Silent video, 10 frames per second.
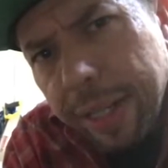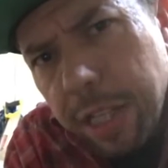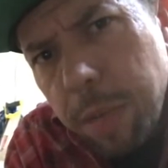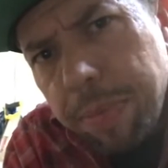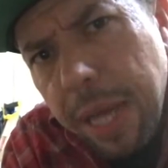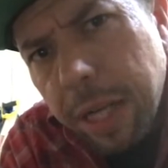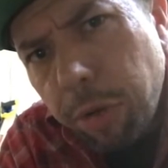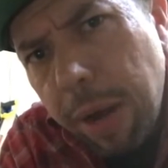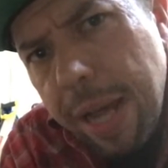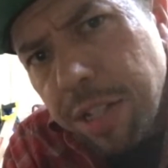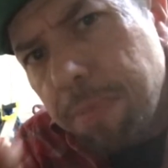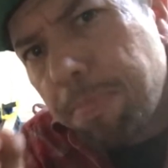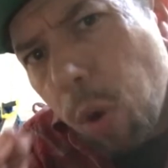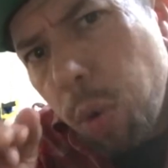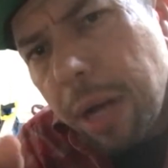to keep that grass
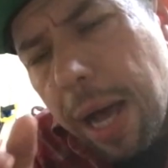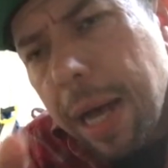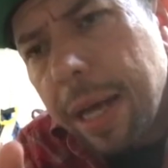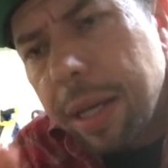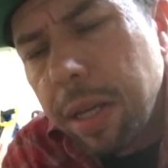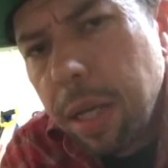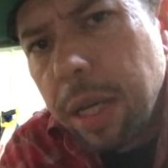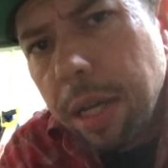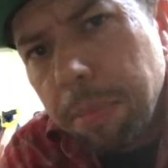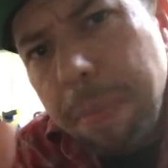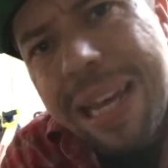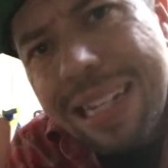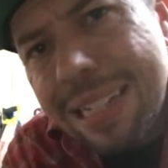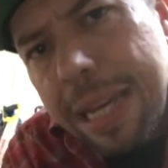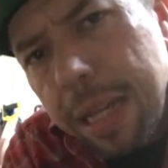mowed high and
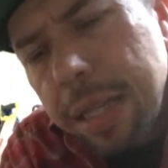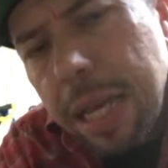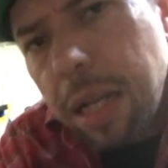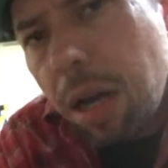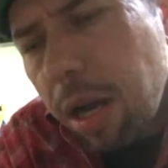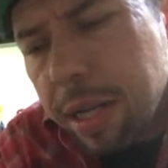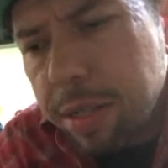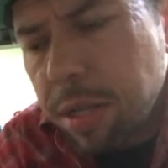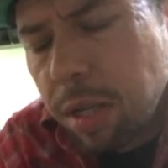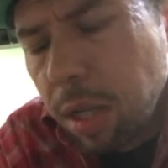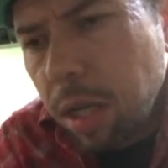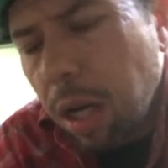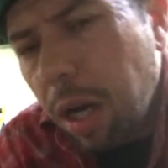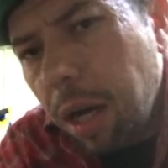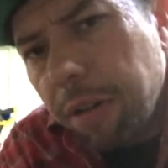maintain that height
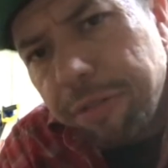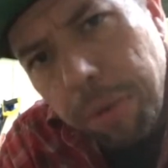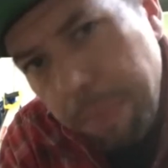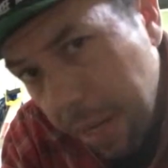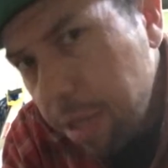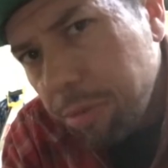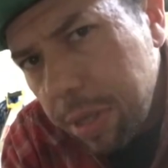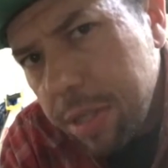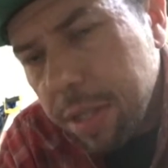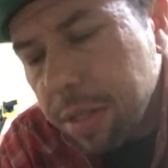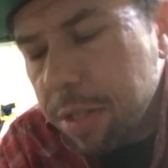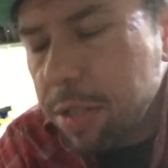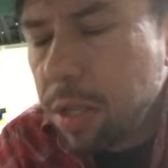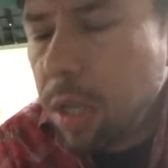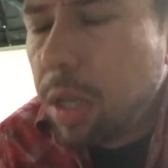for many
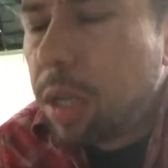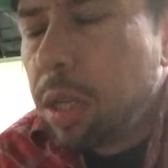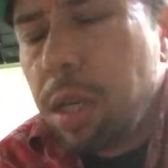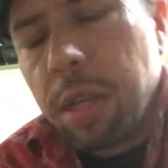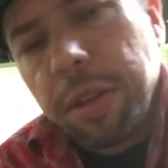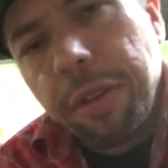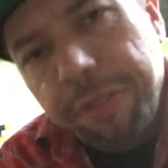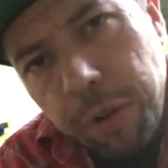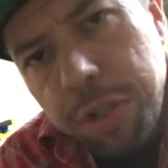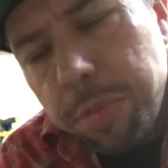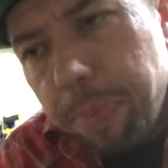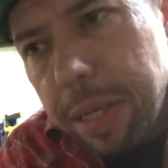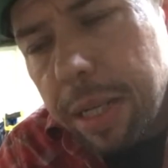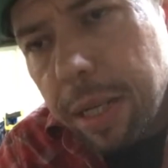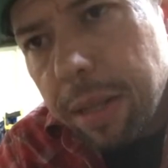reasons. The first
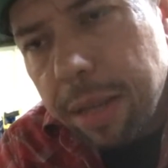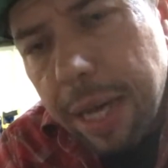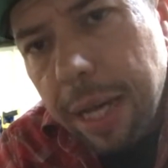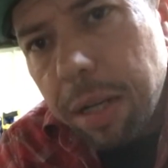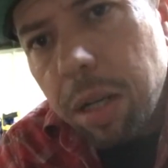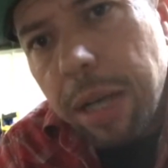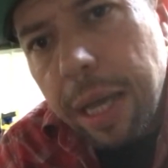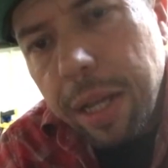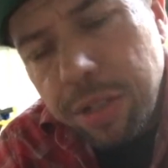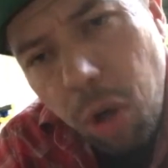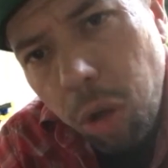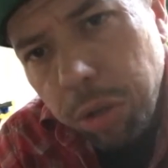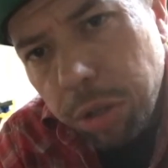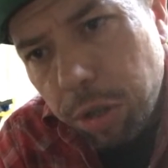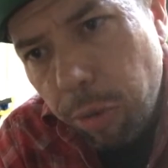being that a
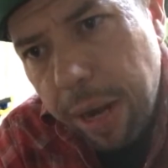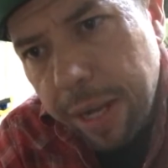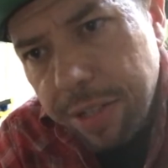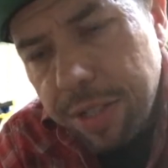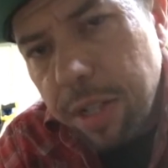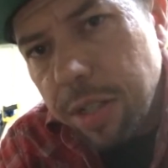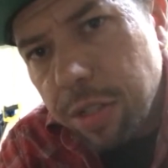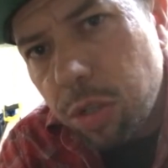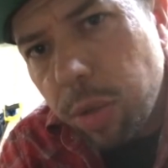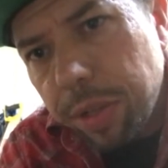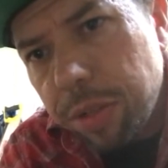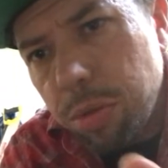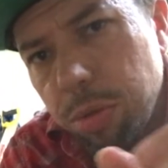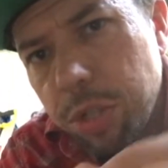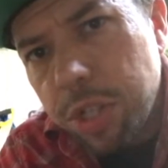taller grass is going
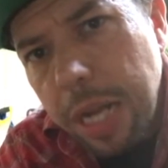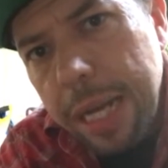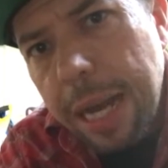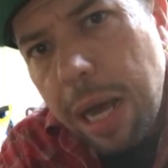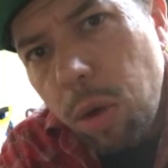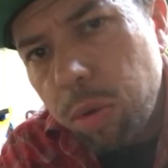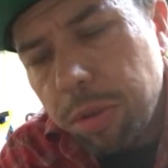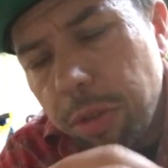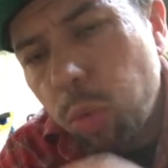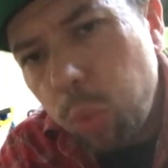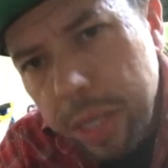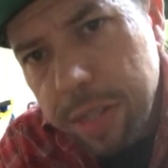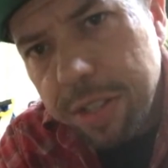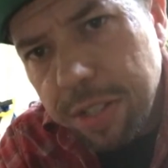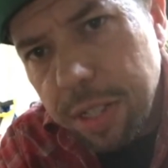to shade out the
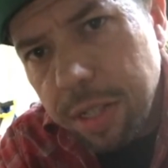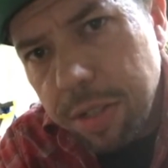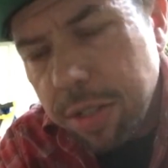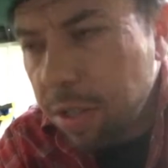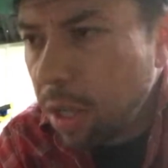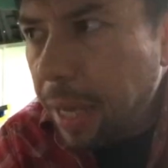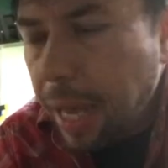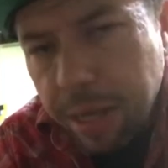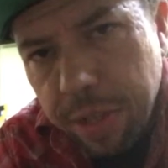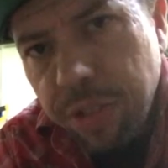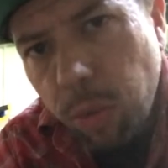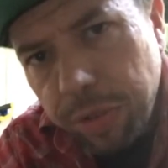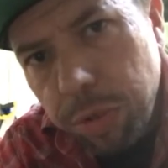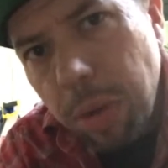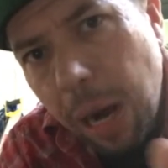weed seeds, and it's going
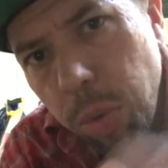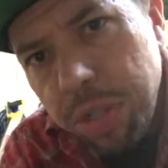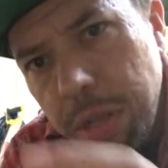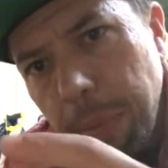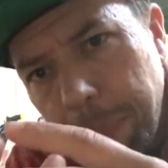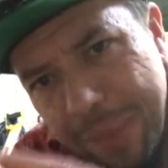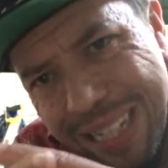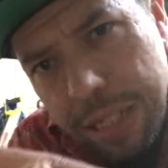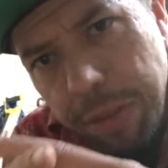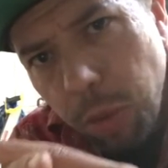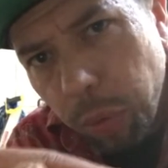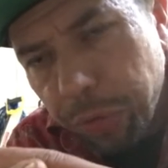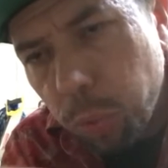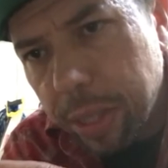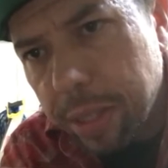to outcompete
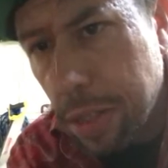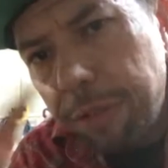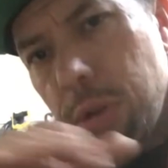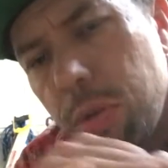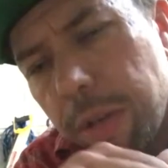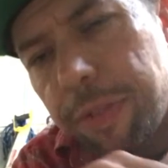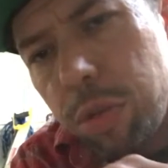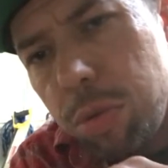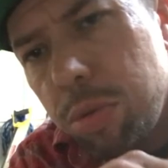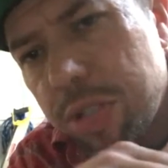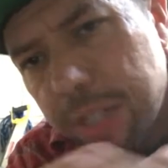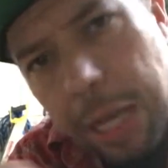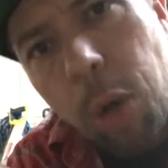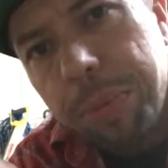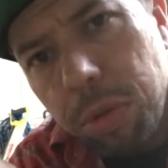those weeds. If you
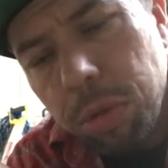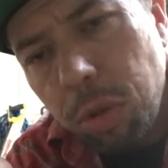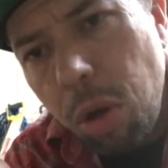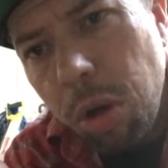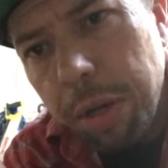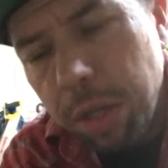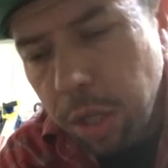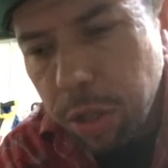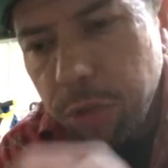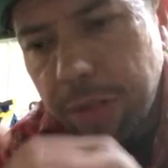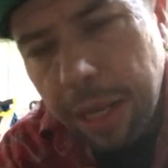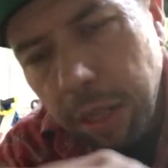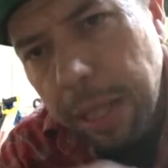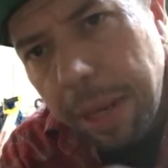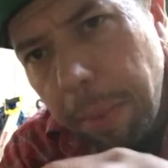scalped your lawn, you've got a
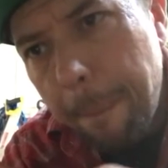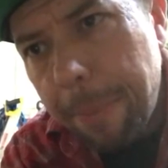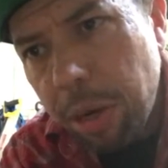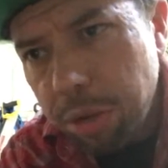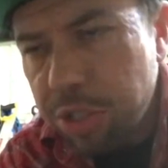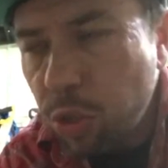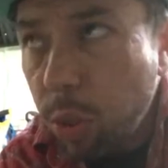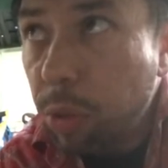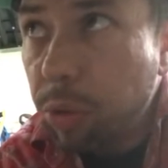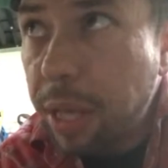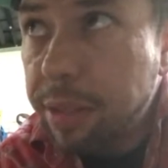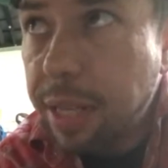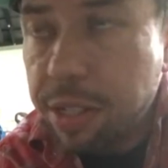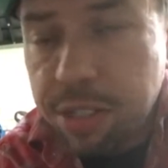lot of bare soil that